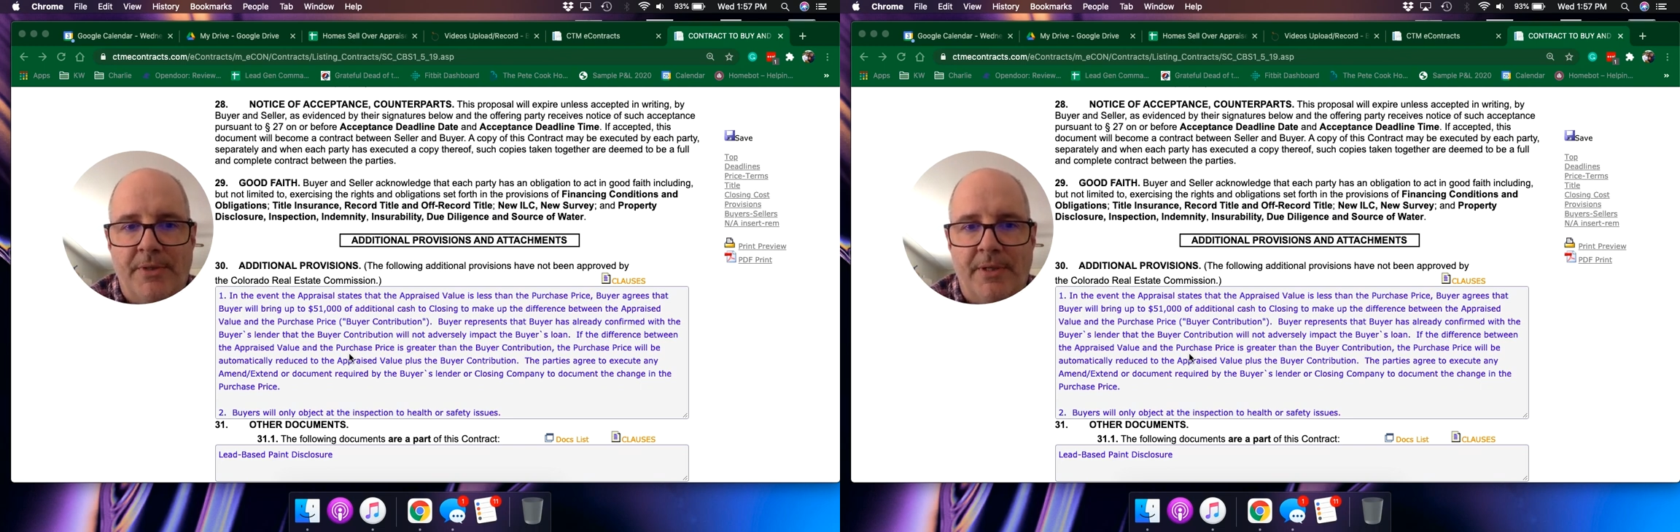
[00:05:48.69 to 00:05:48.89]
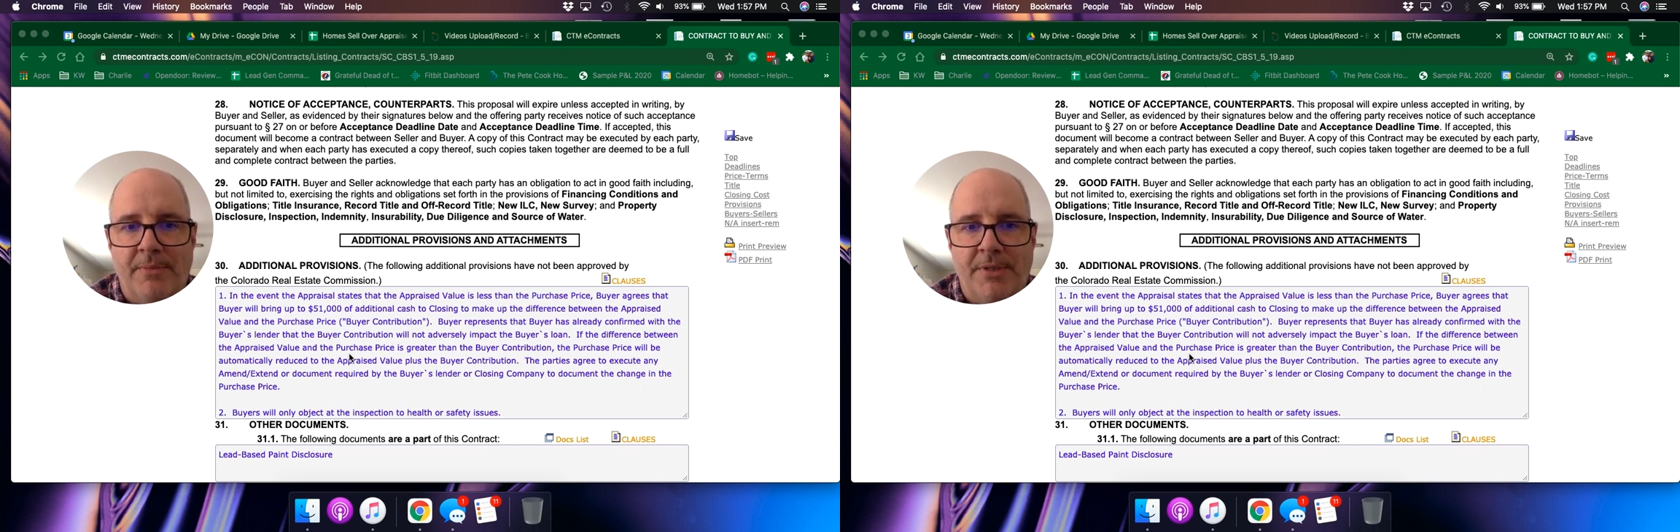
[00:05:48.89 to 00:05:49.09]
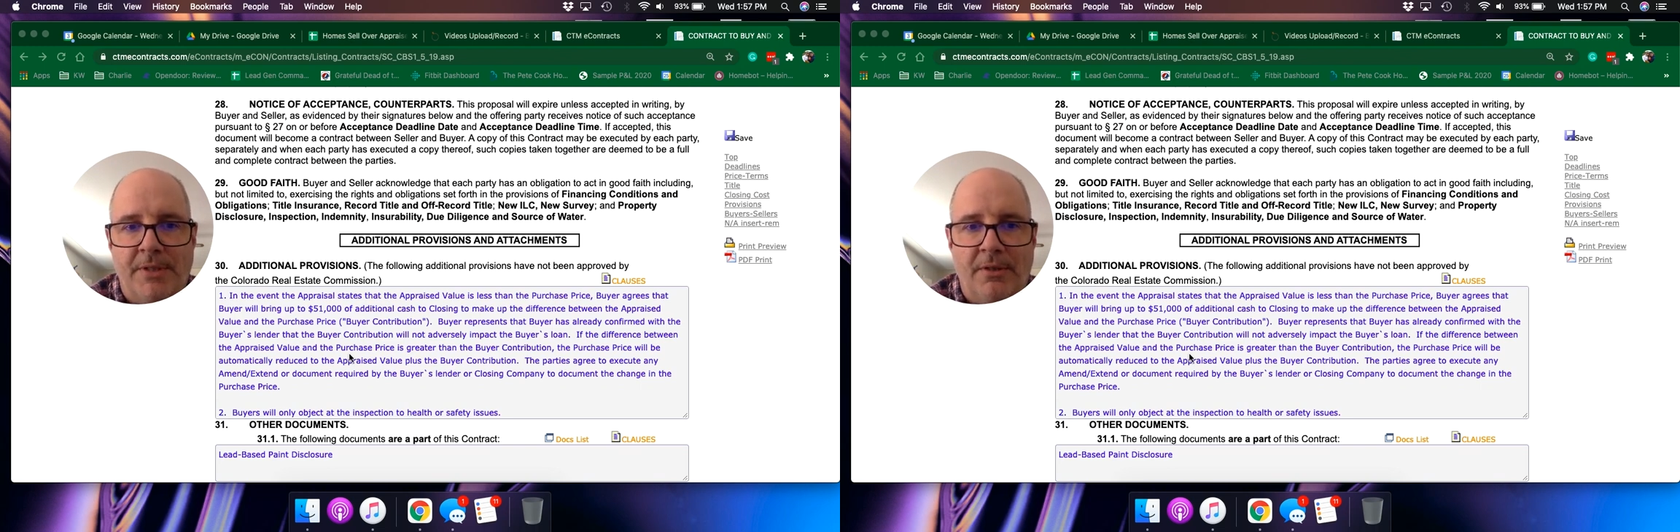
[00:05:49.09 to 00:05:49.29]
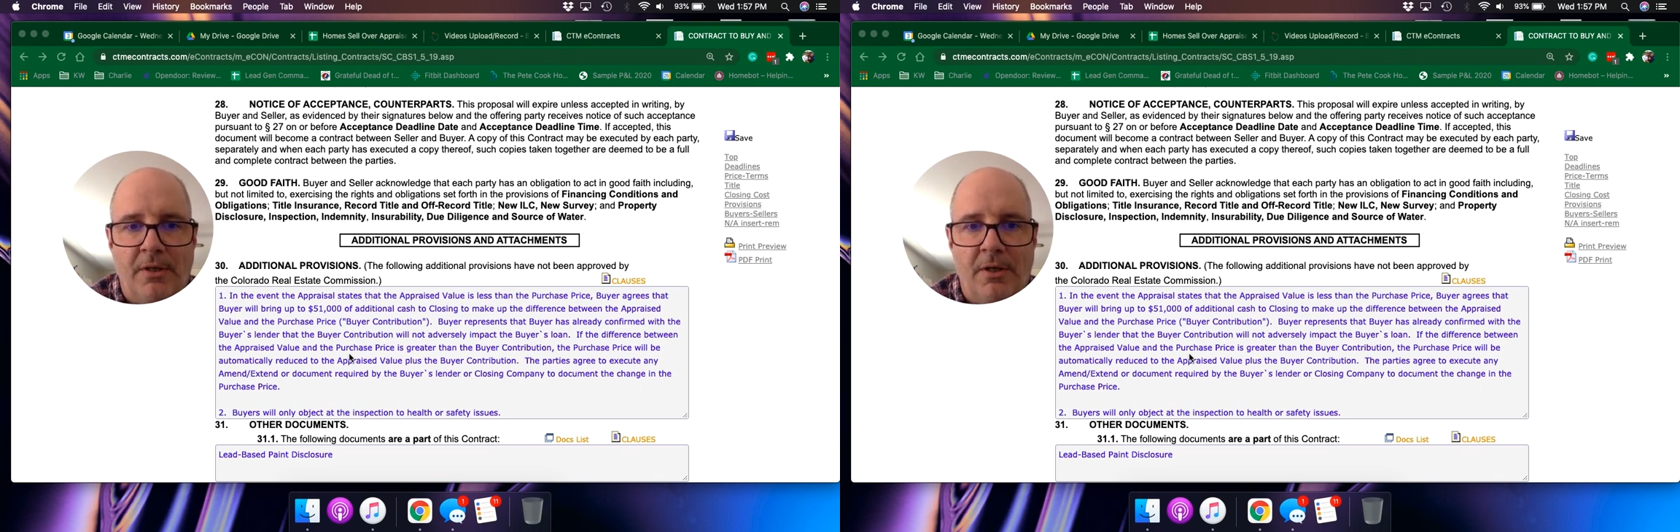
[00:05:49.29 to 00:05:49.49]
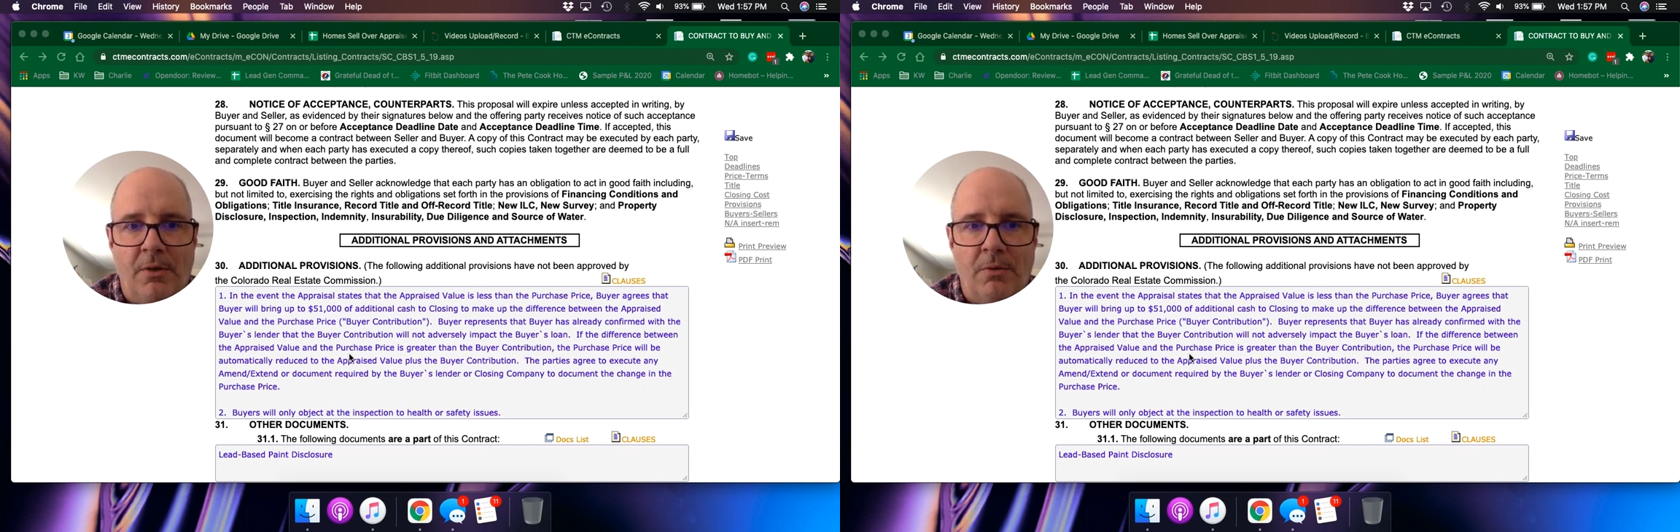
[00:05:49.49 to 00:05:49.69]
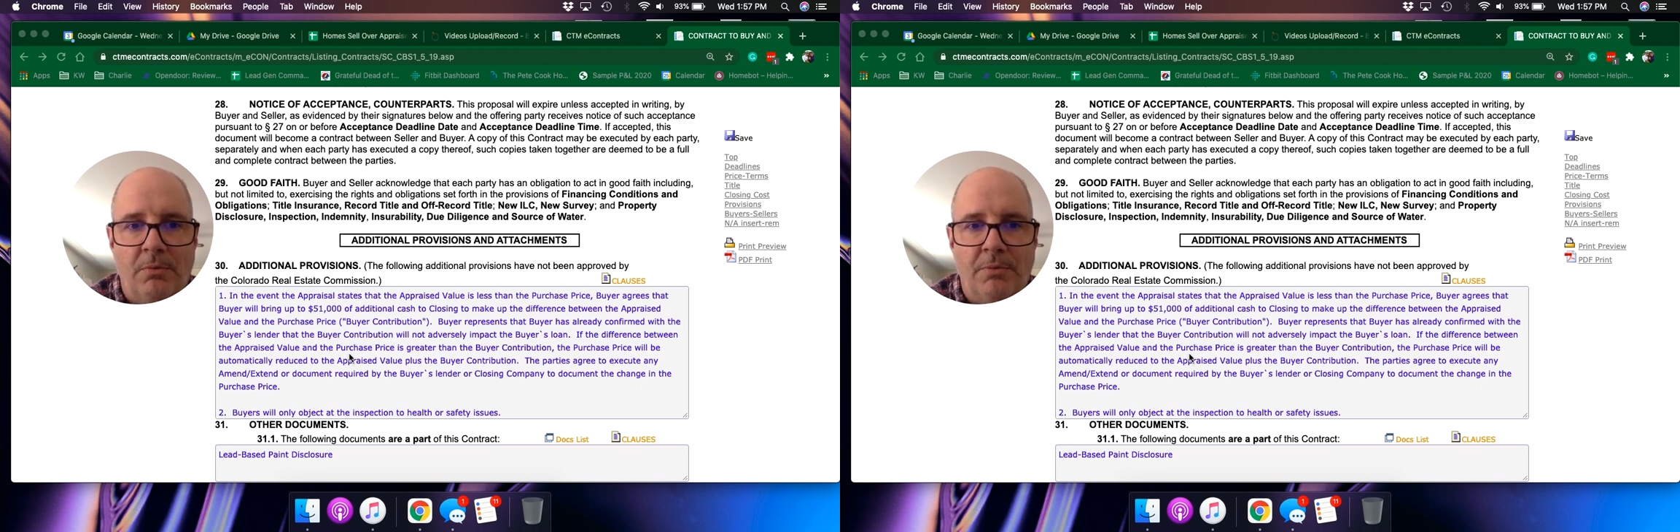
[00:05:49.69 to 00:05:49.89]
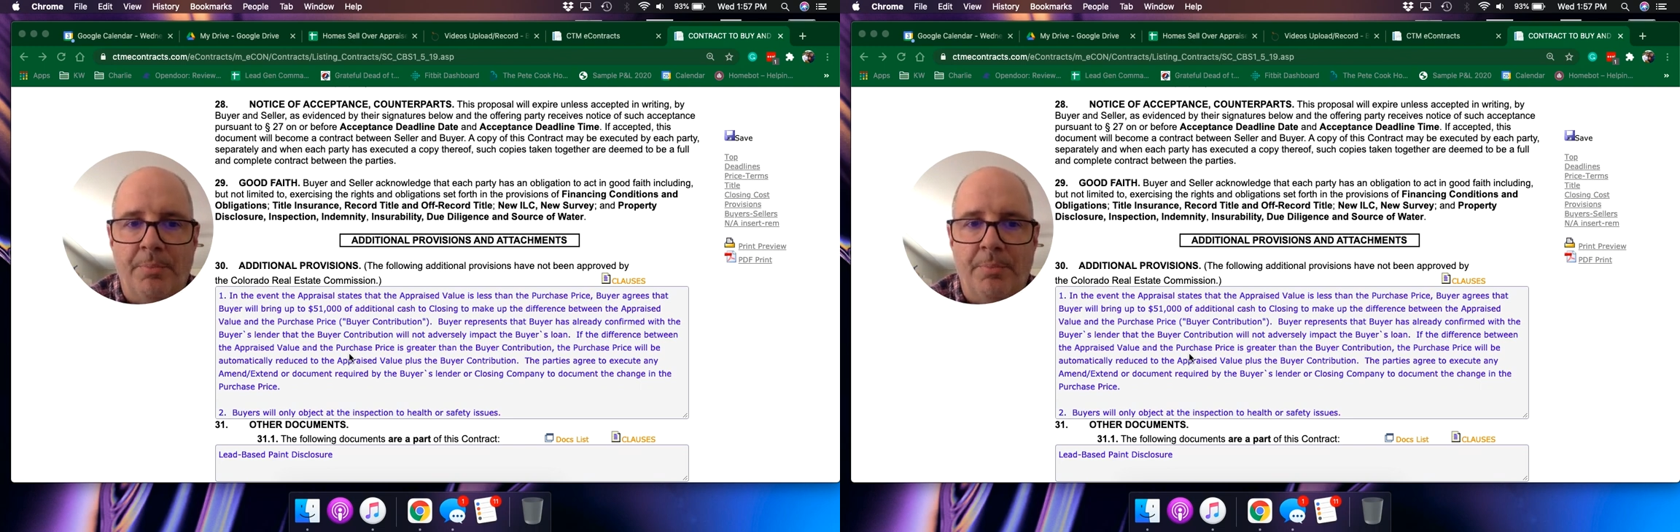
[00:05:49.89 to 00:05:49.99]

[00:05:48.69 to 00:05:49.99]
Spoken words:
comes in low.